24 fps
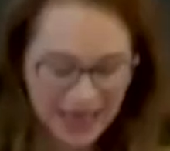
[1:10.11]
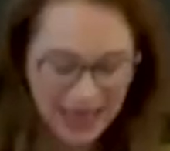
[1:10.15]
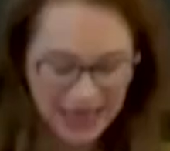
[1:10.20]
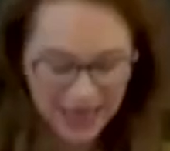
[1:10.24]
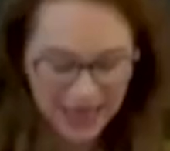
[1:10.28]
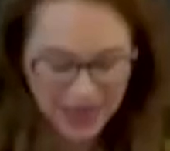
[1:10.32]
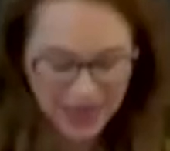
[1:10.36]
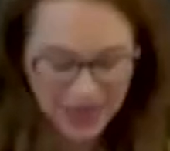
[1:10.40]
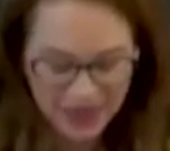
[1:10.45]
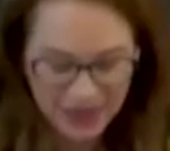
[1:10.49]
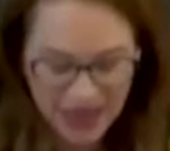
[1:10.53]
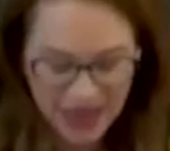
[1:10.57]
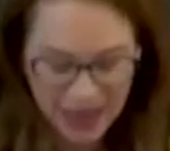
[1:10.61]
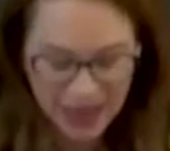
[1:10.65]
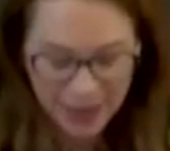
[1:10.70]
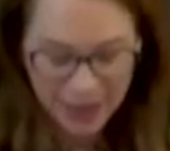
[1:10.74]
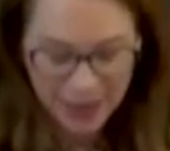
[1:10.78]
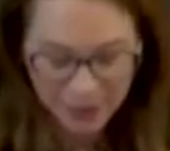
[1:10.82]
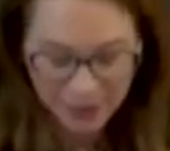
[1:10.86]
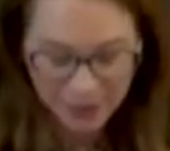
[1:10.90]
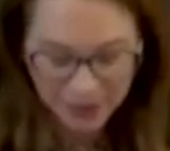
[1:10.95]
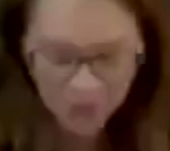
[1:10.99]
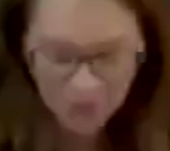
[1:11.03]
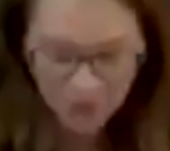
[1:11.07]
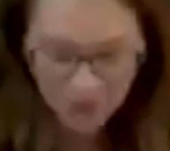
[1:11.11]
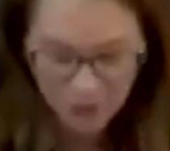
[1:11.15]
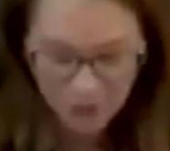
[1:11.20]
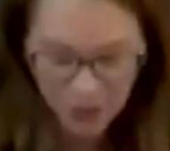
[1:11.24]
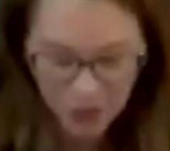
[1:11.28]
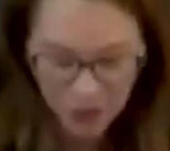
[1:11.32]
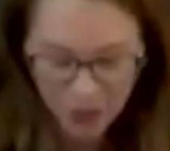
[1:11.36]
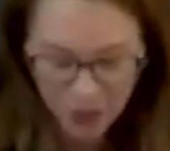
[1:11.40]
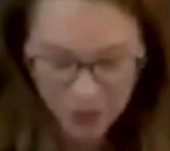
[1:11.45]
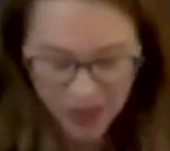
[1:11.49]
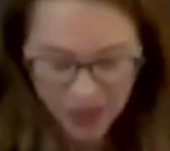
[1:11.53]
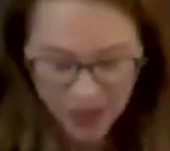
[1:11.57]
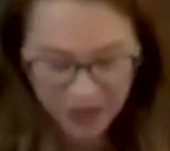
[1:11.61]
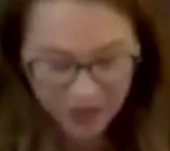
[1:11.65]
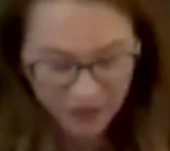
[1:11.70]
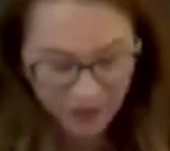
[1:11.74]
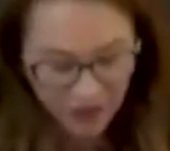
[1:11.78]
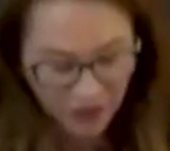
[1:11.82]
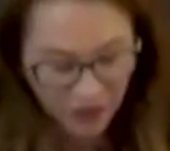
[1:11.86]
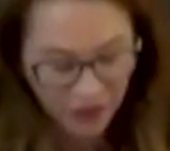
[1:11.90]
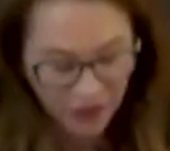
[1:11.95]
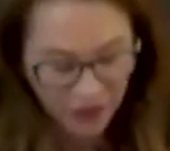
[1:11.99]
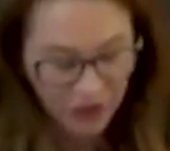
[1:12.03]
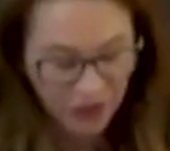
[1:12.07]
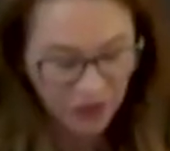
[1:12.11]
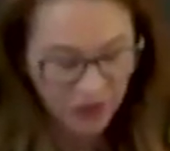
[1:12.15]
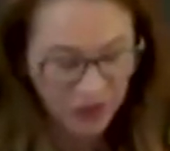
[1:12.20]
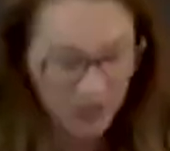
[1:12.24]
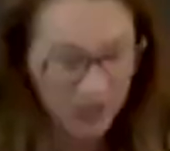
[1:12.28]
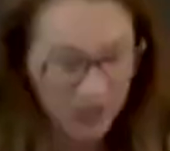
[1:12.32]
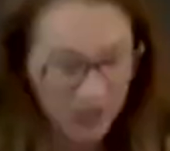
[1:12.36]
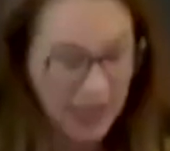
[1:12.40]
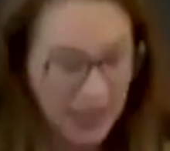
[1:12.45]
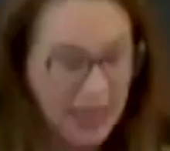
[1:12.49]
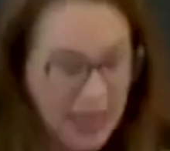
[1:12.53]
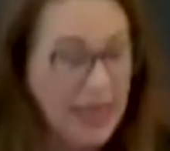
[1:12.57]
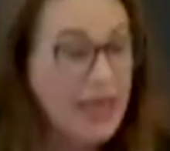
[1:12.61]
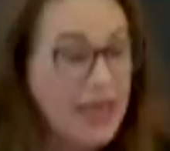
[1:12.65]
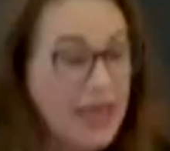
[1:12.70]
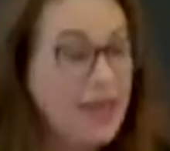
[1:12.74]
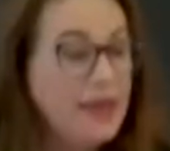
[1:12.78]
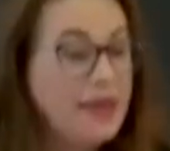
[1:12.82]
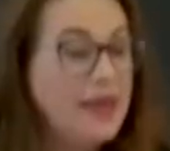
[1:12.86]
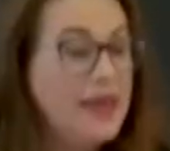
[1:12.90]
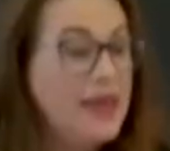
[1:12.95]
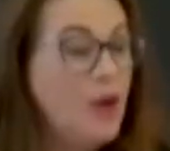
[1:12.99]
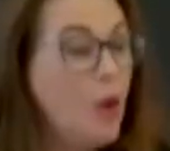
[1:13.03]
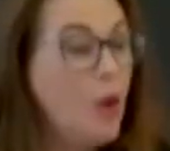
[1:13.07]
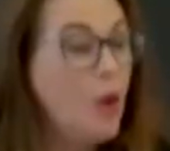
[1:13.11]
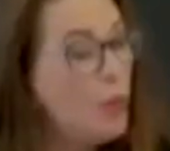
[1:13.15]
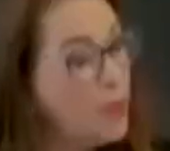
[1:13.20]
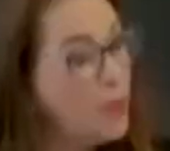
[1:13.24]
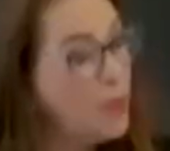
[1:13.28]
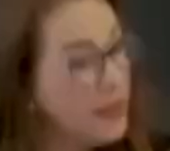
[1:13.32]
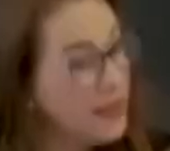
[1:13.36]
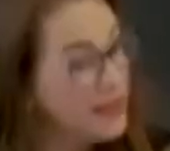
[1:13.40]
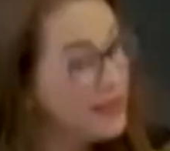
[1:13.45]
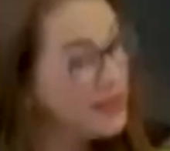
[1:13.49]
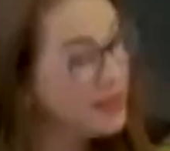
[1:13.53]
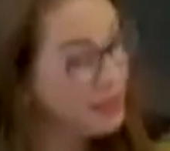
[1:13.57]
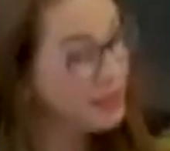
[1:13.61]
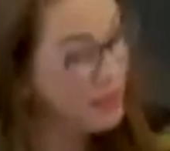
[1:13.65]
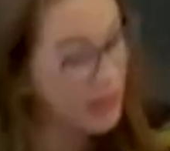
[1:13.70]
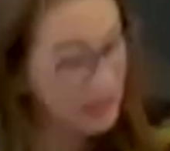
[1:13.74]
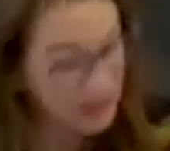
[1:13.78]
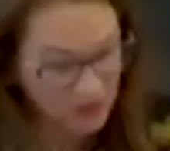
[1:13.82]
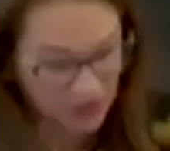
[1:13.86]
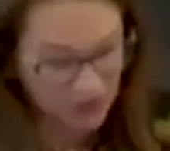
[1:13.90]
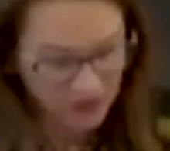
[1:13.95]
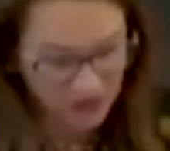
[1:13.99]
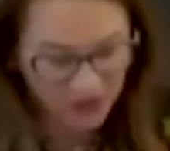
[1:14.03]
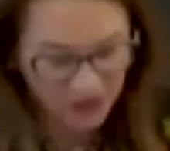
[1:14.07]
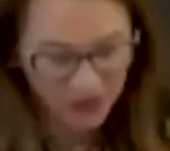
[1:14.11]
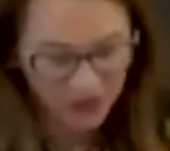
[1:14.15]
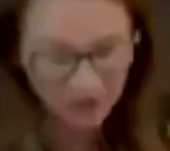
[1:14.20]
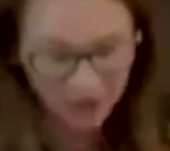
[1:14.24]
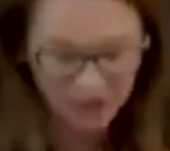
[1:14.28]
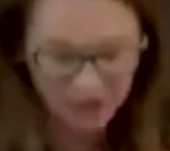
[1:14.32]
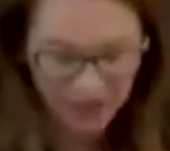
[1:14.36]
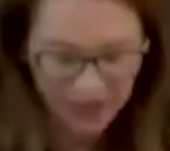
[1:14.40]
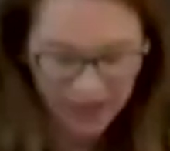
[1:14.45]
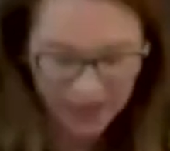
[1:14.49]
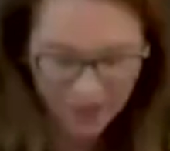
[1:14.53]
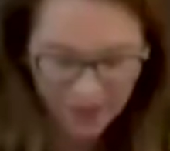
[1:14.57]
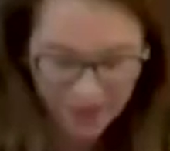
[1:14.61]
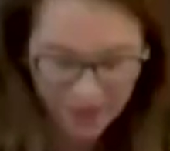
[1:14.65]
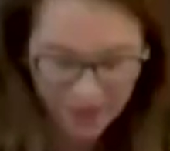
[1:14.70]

and the depth of what we have heard in the opening speeches today.